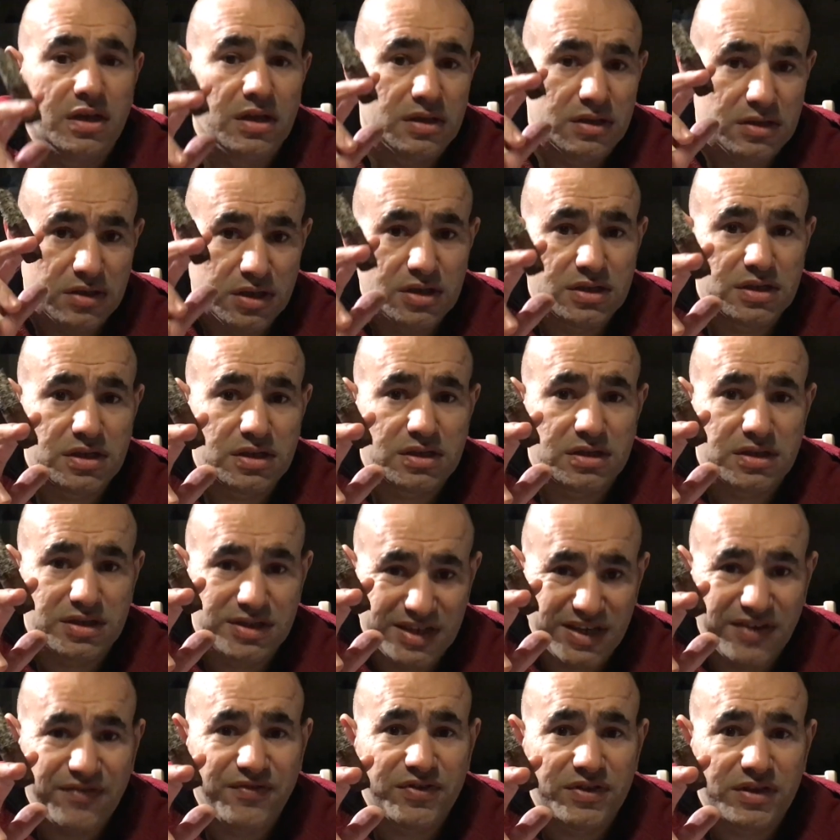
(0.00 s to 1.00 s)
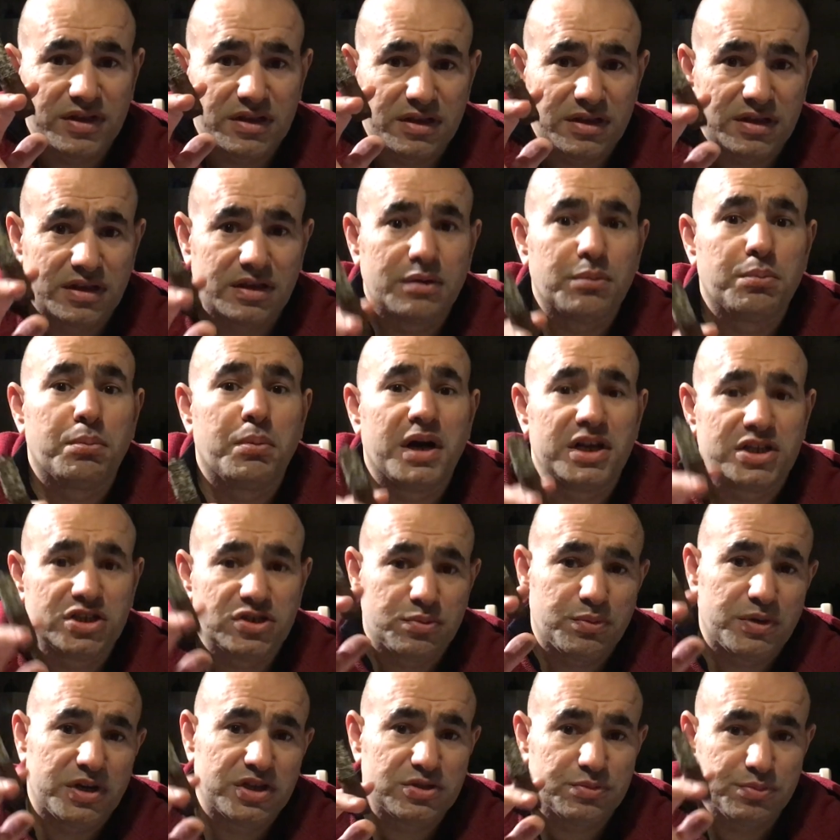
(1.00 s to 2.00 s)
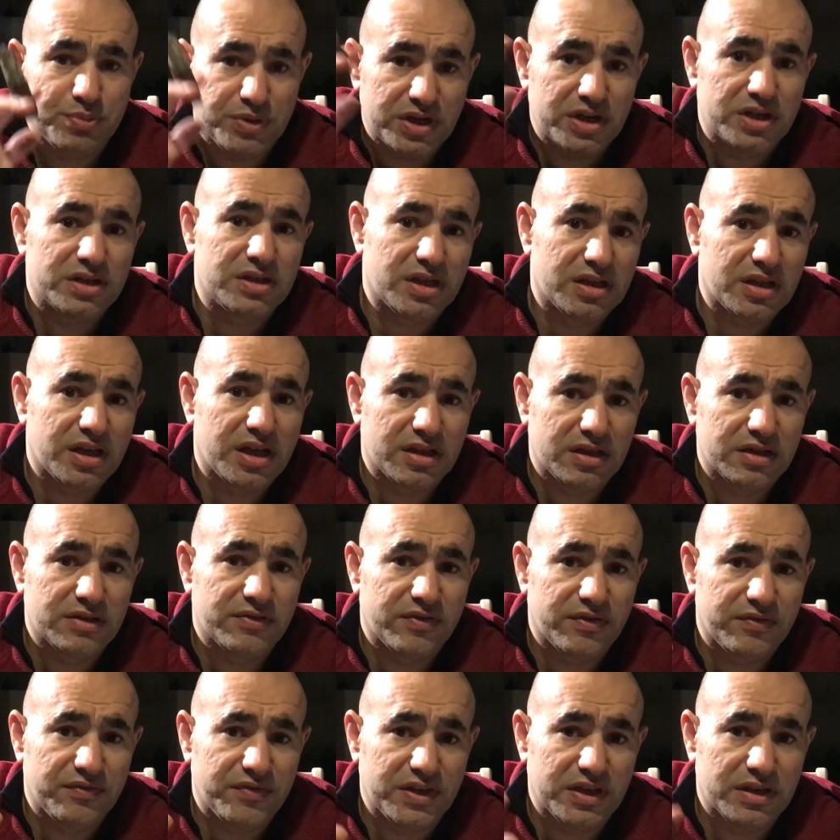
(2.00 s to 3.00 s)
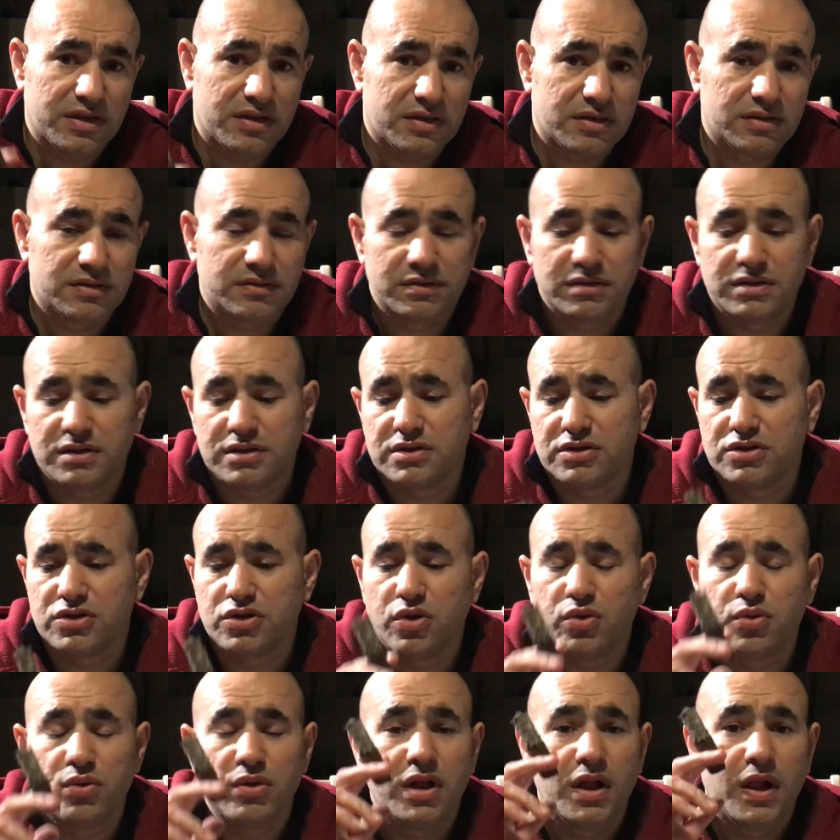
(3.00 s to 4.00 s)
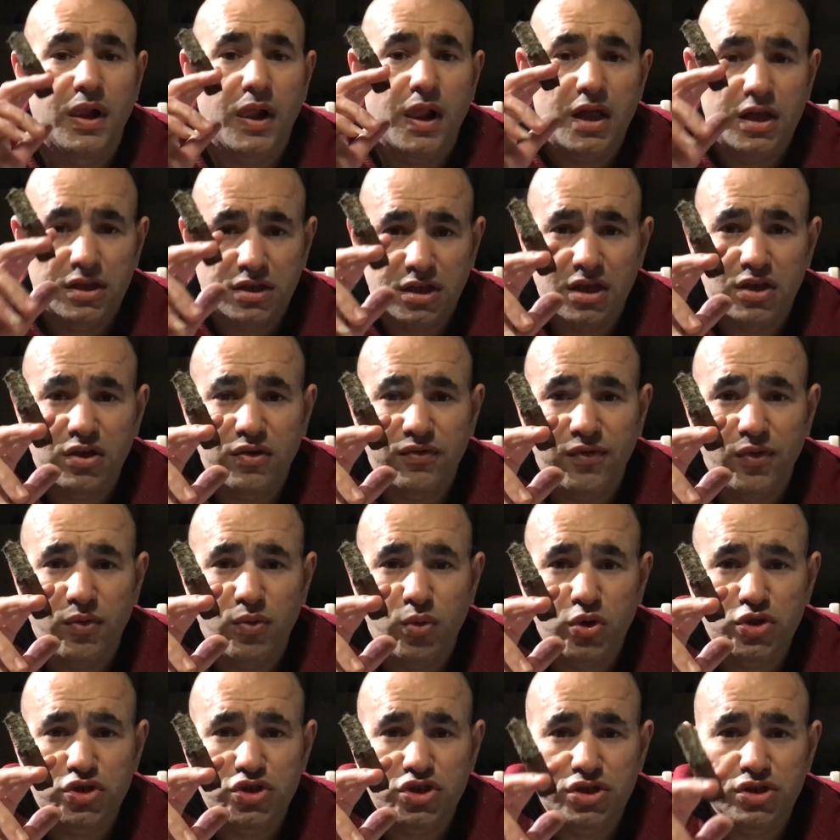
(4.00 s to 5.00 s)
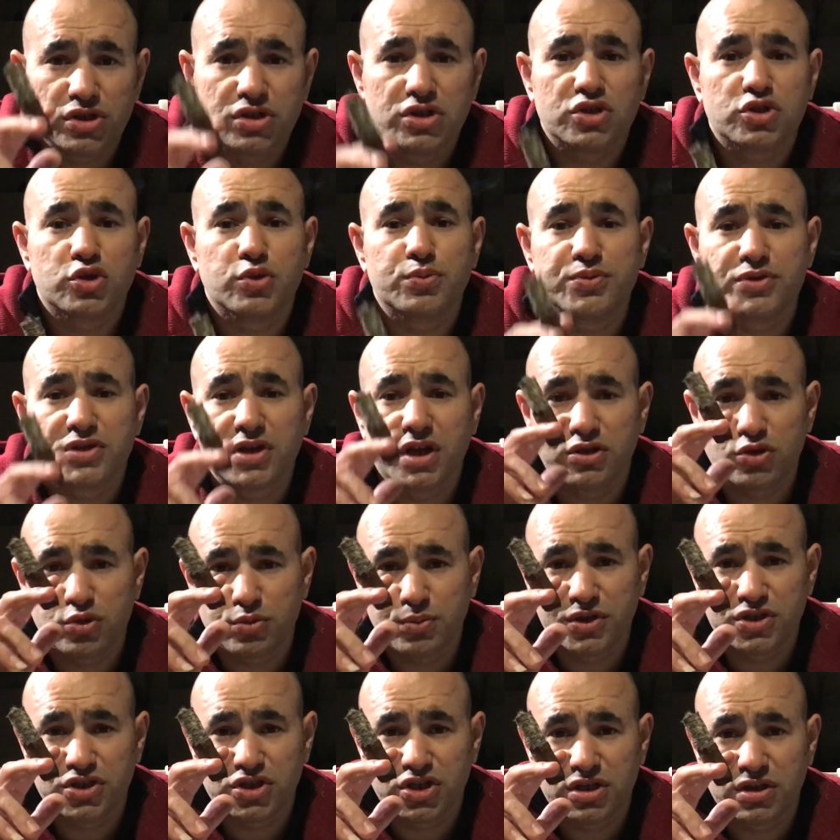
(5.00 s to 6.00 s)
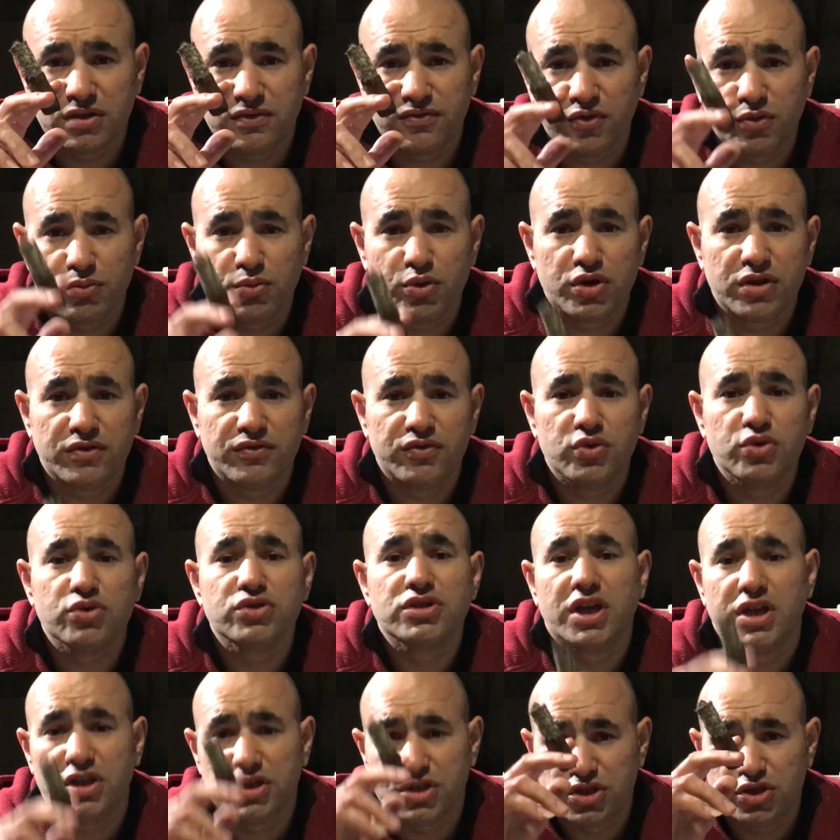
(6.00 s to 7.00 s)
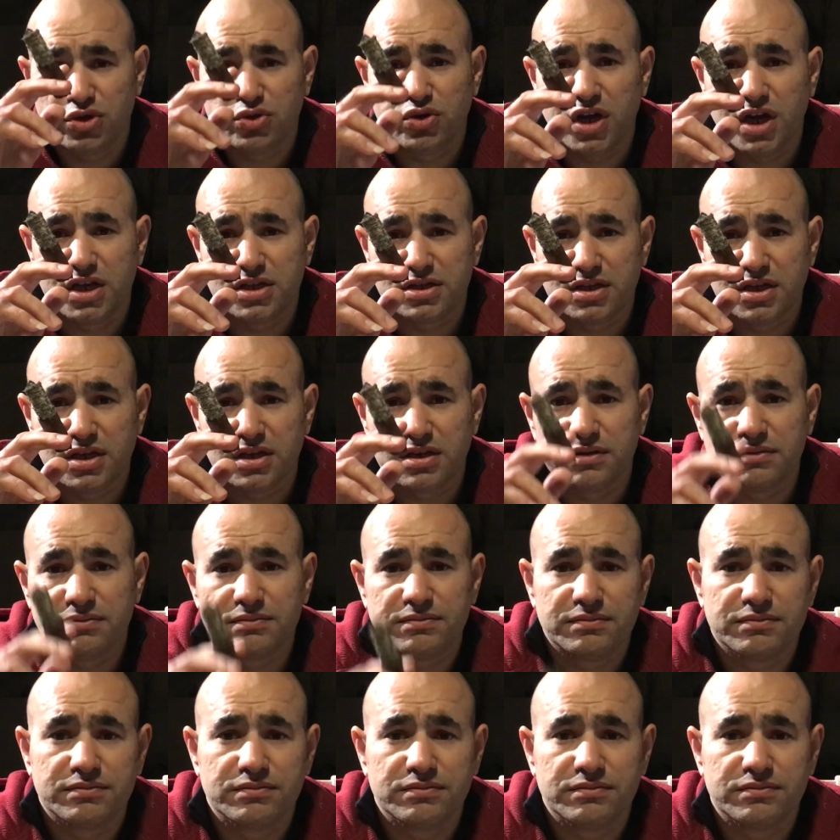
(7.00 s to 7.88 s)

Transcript: This is definitely much better than Oliva V. So thank you for watching. Subscribe to my channel for more reviews, and see you guys later.